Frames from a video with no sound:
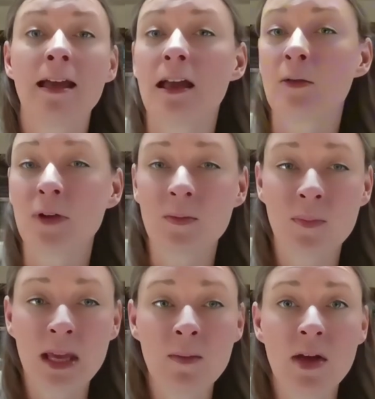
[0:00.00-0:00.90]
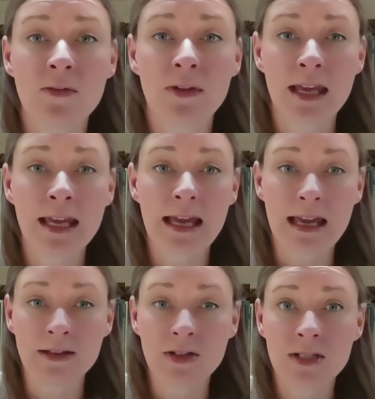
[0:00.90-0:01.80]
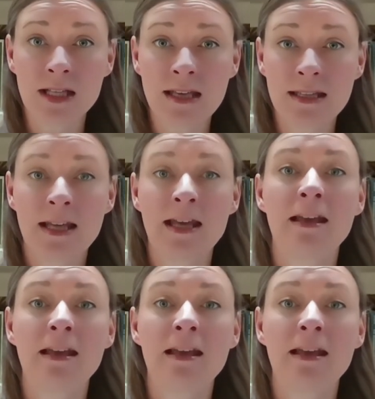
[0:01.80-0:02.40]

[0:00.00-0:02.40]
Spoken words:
and when a beam of light enters it,